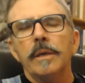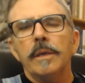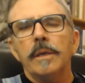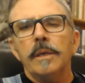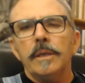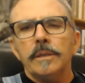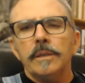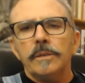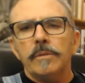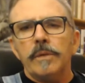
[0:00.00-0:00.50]

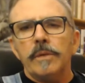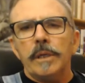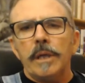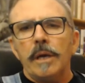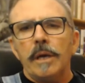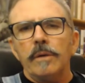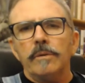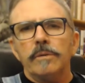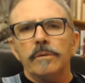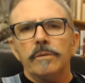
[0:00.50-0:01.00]
So when you go
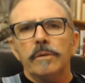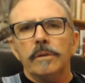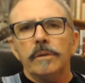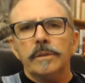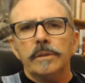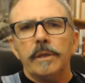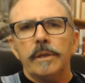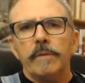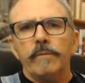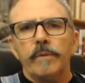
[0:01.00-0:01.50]
to a
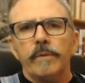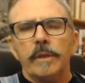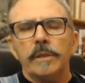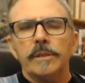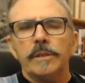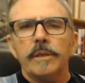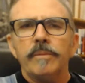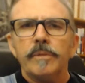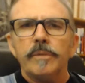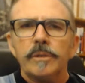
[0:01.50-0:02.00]
12-step
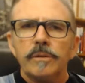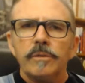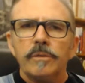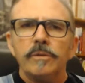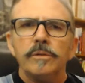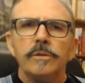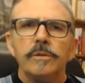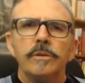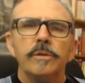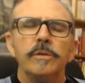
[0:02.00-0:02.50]
fellowship, it's
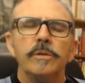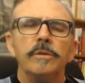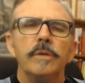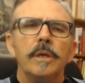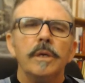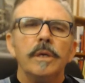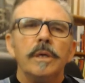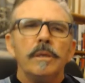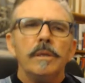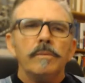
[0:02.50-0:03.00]
good to
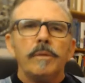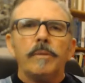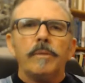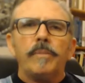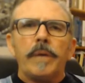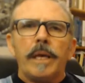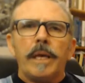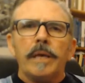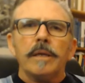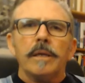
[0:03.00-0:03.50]

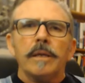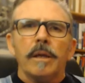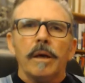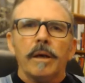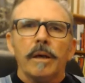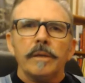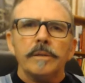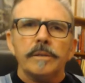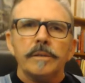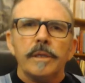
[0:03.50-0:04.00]
prepare
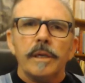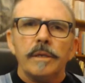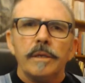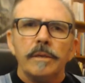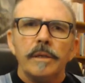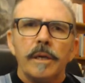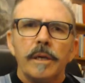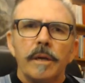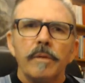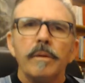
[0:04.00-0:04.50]
clients that,
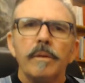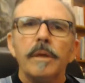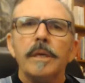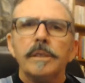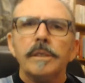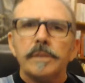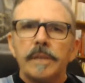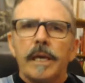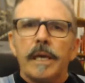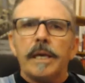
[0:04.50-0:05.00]

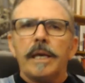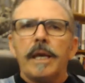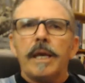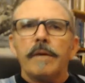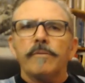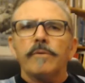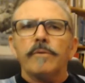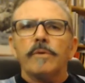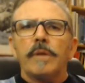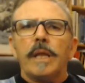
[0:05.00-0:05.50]
staying out
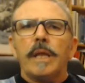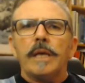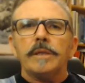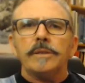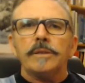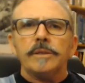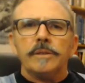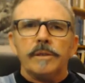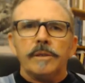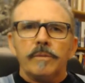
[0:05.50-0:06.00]
of a
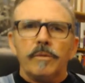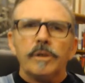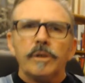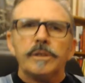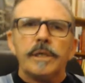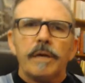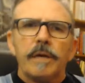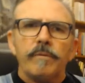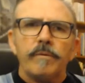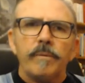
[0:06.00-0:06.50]
relationship, watch
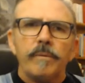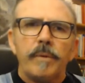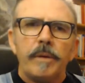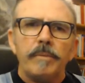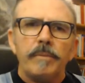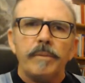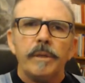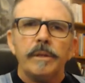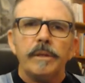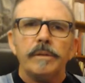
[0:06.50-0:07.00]
out for
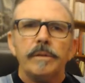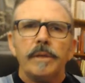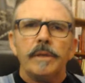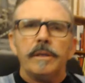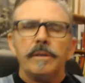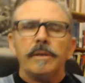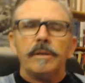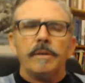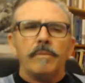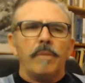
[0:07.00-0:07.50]
people
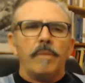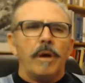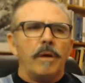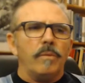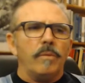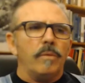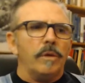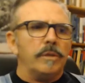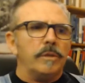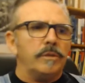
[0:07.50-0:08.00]
that might
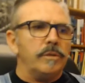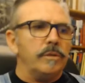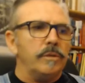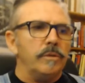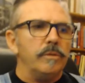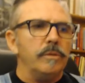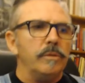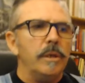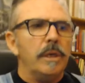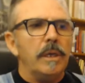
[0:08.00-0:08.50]
want
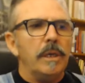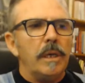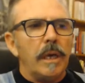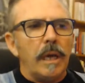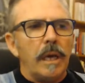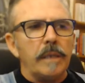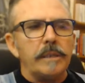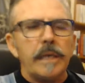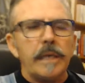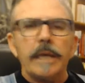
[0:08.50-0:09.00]
to
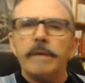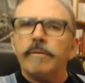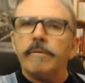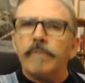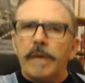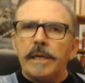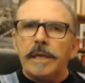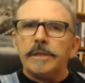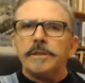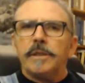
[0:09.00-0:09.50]
take
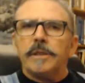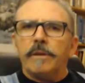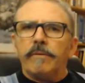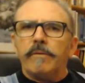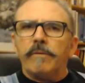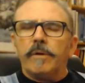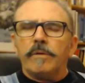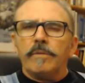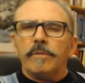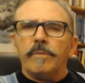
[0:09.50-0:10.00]
advantage of their
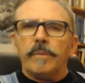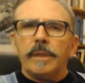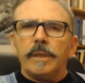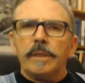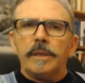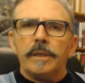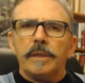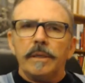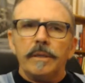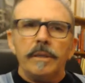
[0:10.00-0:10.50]

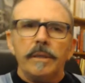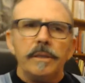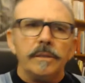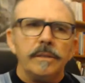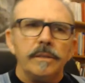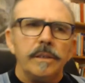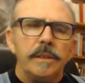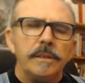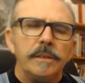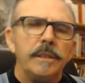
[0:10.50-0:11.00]
vulnerability.
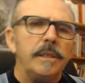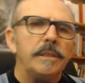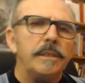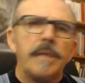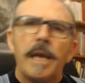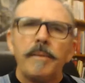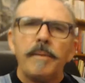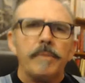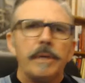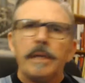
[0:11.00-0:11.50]
These things
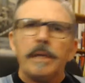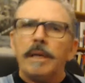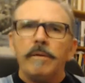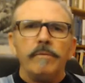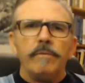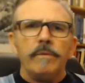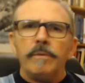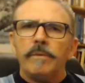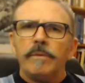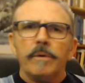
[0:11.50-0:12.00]
happen
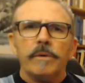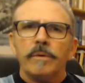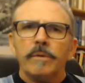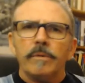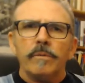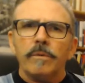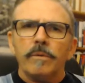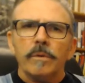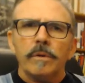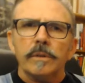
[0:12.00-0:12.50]
everywhere in the
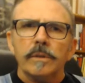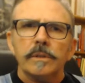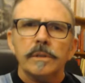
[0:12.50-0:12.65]
world,